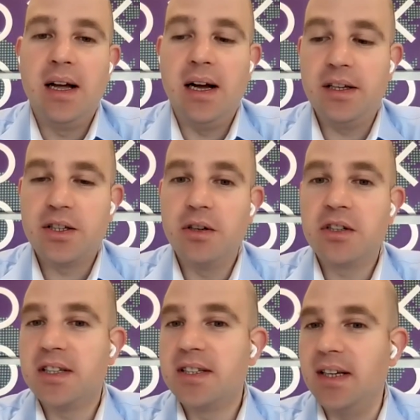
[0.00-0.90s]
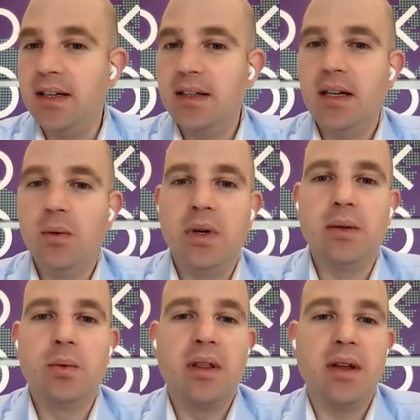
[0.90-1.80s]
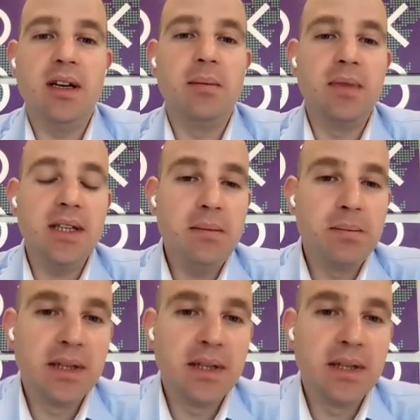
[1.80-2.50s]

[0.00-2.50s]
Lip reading: it's not just Intel went with AMD,